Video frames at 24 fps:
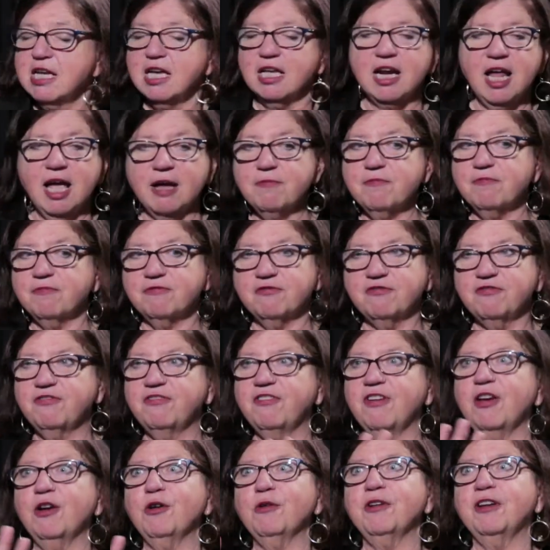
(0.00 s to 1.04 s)
And I'm
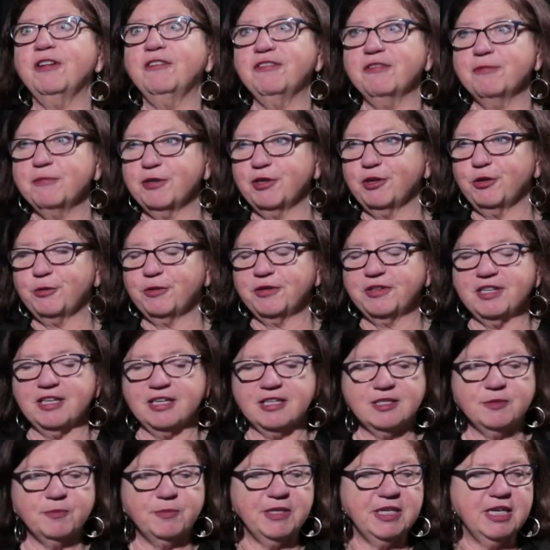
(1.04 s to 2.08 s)
very familiar with
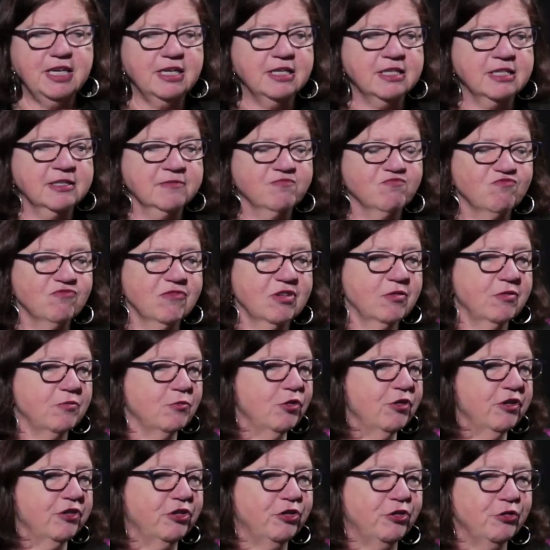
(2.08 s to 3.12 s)
this because
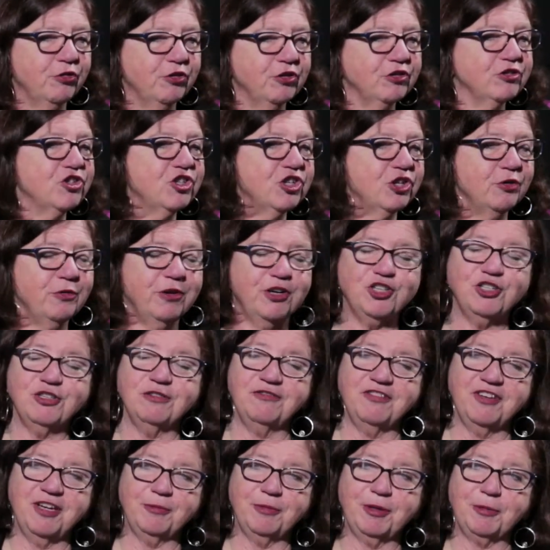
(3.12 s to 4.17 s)
we're a third generation
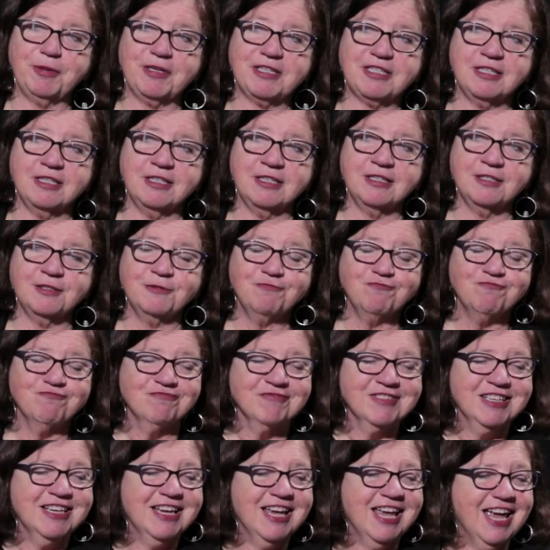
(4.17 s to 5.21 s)
family business.
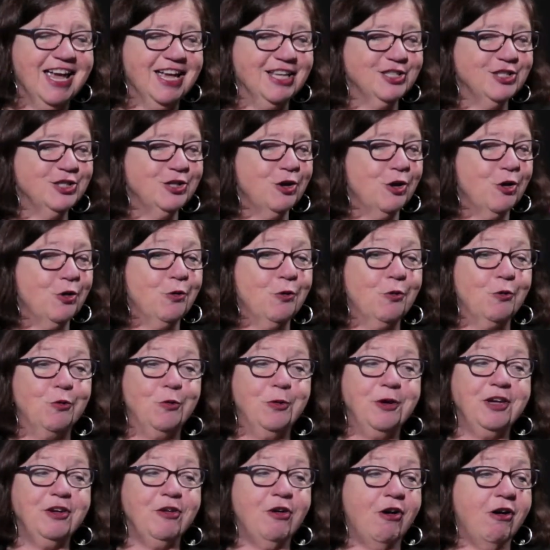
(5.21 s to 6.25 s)
And so
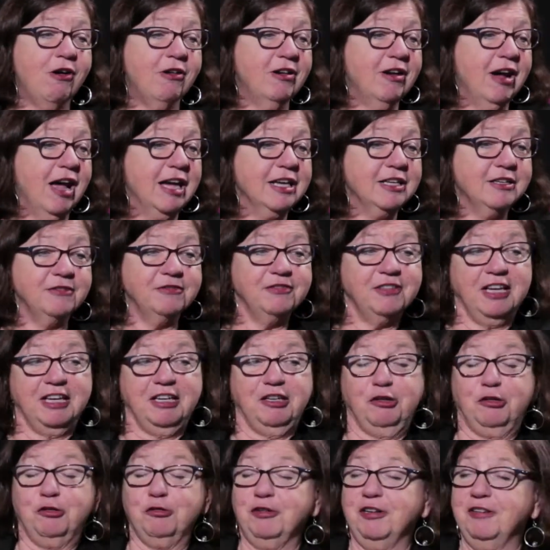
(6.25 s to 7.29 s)
we are kind of
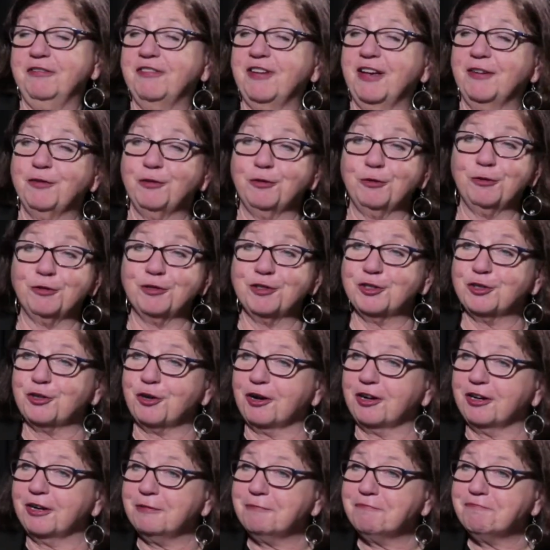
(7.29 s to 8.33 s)
like a 35 year old
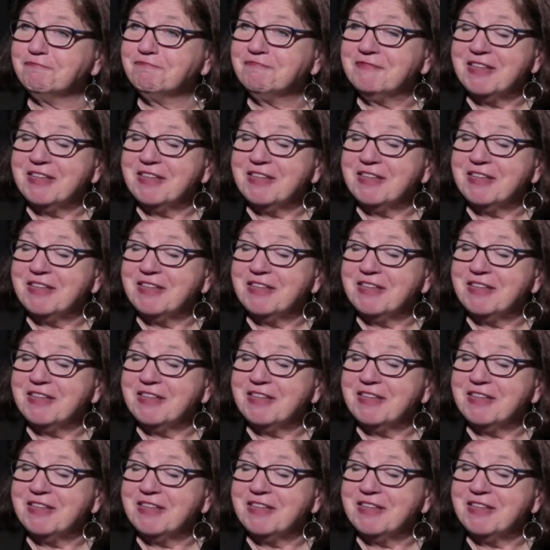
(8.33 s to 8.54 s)
startup.